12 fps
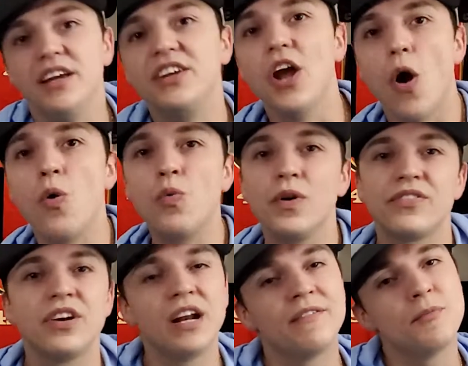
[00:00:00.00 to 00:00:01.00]
Yo, what's
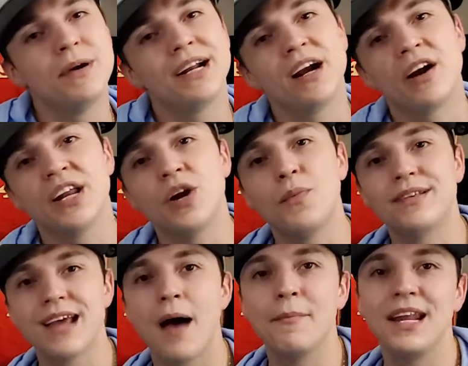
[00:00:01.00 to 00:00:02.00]
good, everybody? Already know what
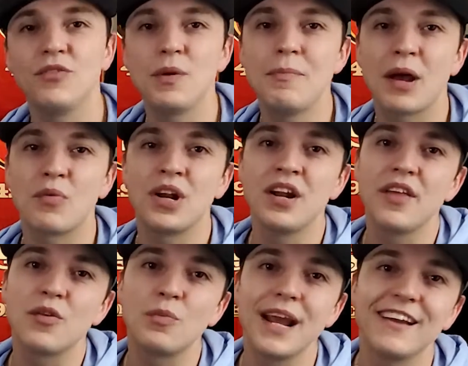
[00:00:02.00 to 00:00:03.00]
time it is. We back with
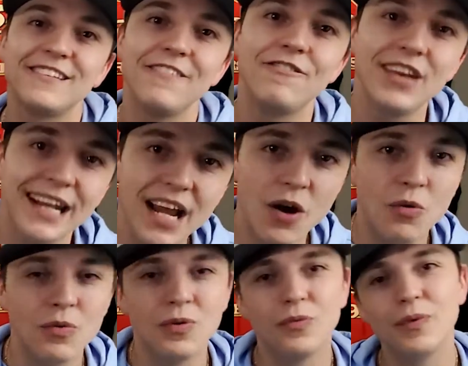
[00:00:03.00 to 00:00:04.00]
another reaction
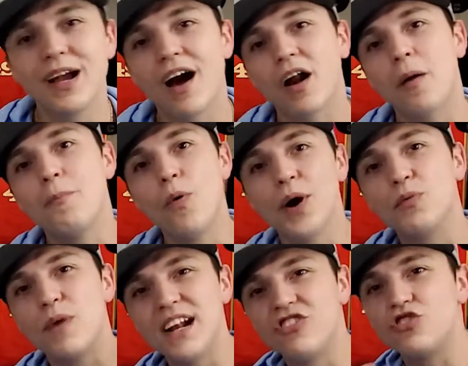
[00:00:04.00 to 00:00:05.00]
video. We got our boy
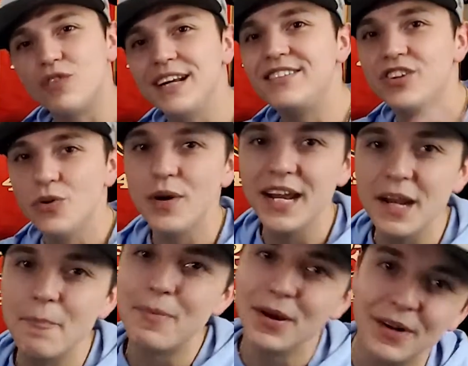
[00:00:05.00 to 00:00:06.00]
Wretch 32 in
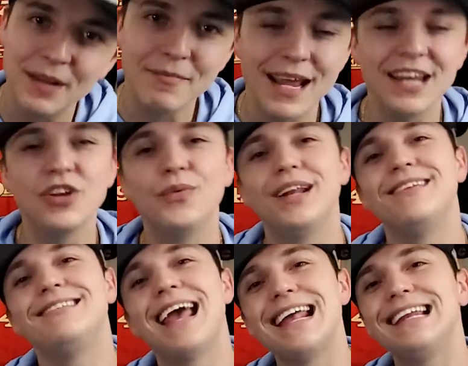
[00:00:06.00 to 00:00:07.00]
the building, man, doing
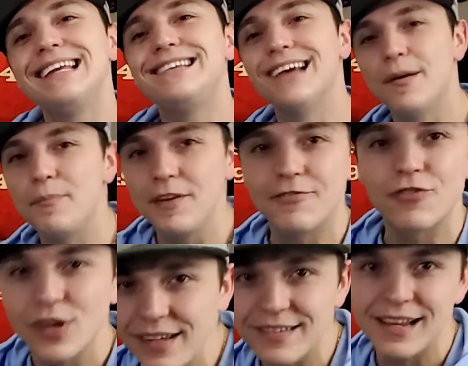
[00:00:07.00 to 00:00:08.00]
his daily Duppy
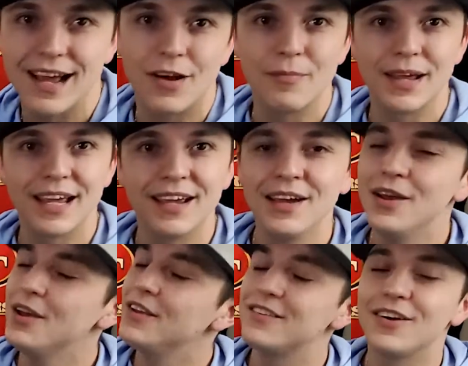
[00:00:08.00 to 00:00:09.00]
freestyle, man.
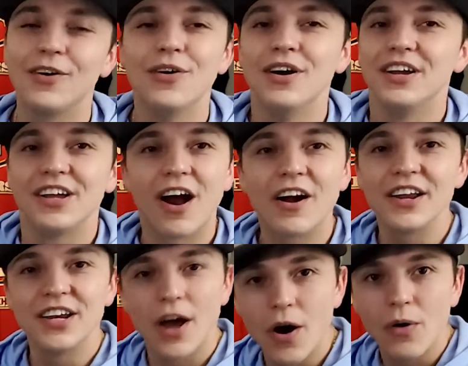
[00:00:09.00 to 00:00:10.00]
So, you already
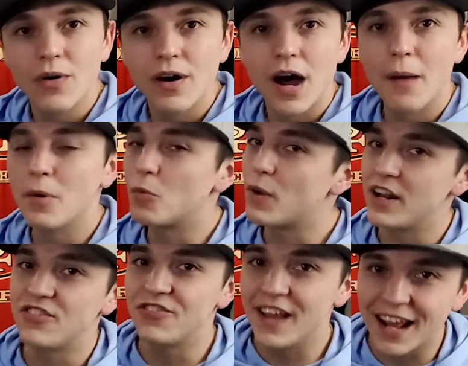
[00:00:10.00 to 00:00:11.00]
know I'm a
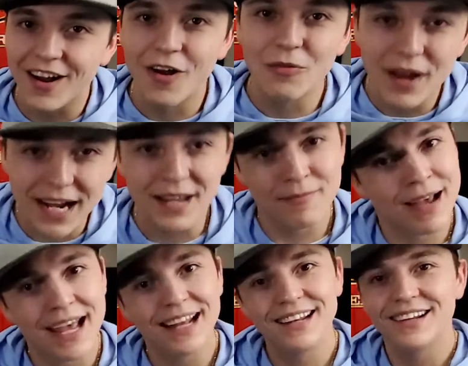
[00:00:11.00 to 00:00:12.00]
Wretch fan already,
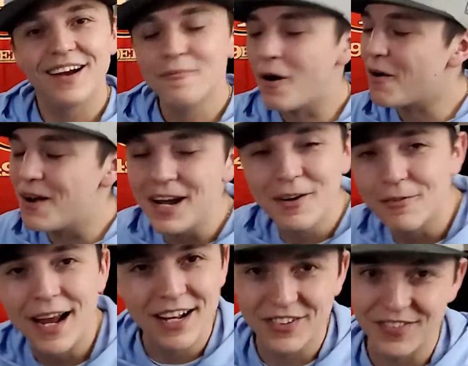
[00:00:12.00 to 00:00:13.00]
man. I'm already a
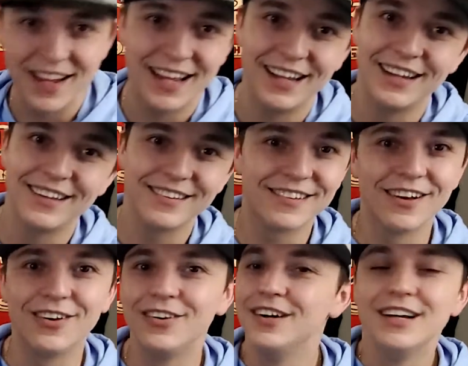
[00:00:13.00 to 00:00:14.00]
Wretch fan.
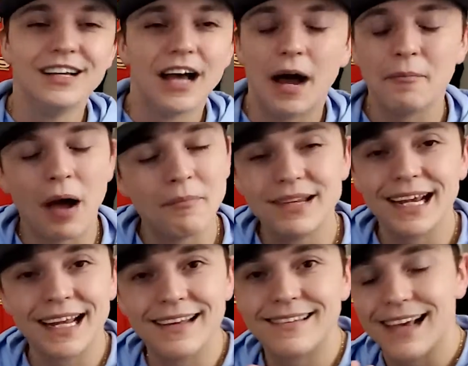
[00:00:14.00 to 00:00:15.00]
So, I'm, I'm
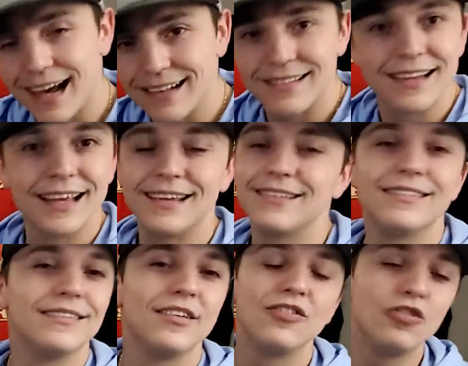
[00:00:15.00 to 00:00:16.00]
digging his content.
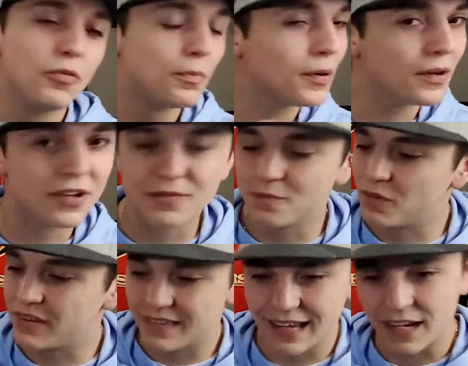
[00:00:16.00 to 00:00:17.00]
Super
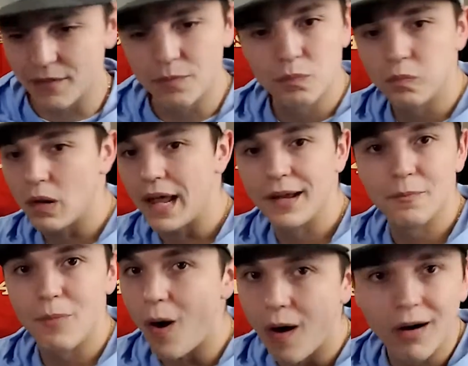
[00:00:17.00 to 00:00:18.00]
sick like
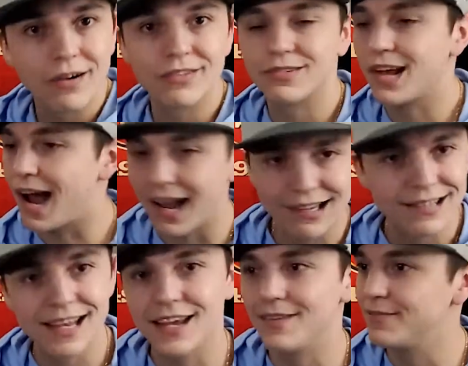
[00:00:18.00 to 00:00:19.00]
bars,
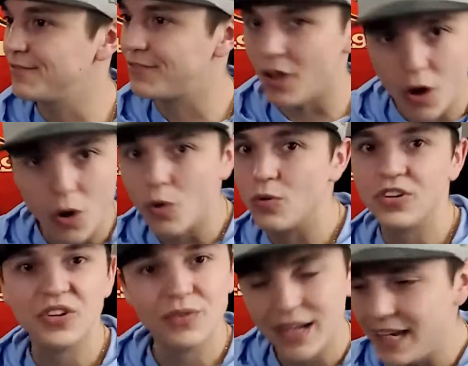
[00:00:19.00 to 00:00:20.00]
content, flow,
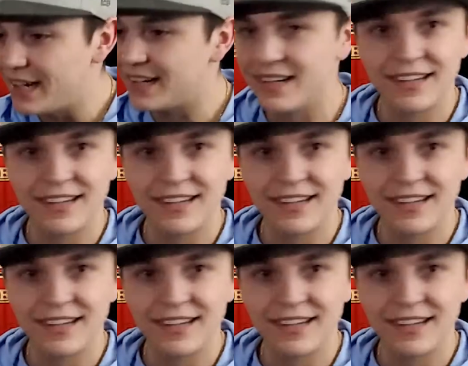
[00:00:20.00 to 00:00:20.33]
unique.